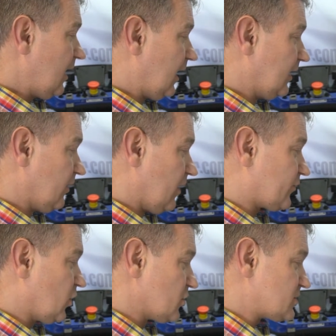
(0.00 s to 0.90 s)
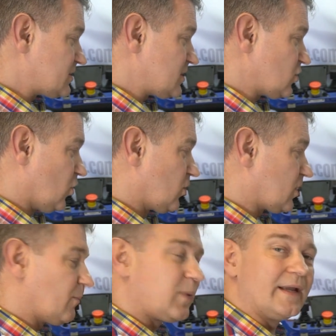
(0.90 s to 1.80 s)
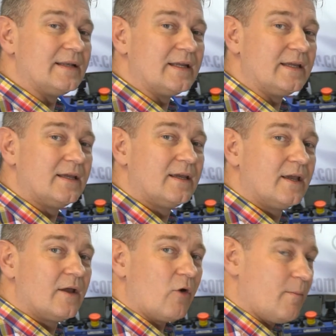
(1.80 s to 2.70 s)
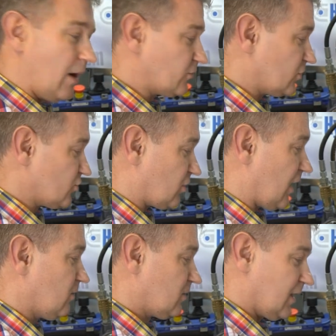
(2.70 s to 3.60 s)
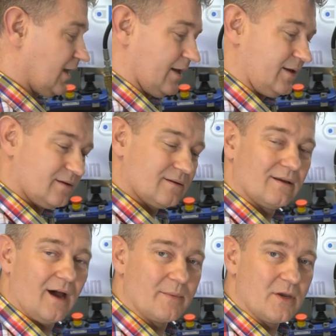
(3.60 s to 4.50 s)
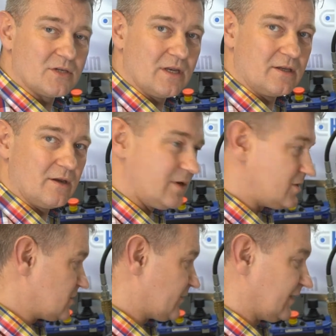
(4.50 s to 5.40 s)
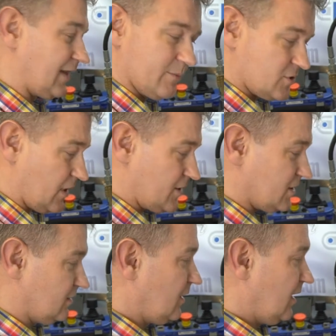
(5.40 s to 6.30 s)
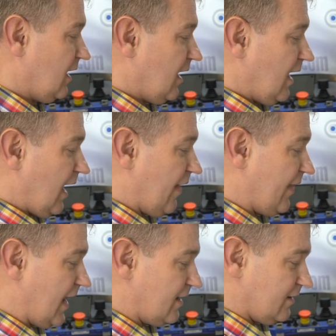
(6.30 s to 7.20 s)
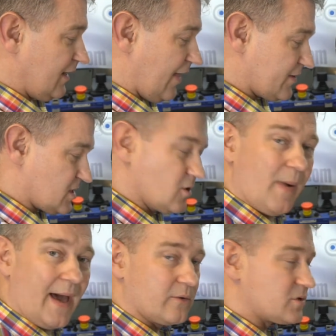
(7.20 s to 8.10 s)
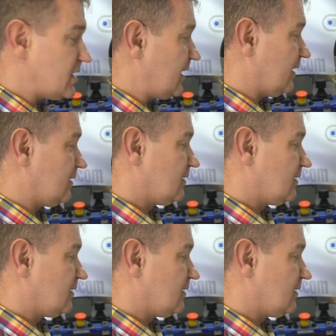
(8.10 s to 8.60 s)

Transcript: And of course, this is all completely remote control. Clearly, I'm using the unit just for the demonstration. And then the other 2 paddles here,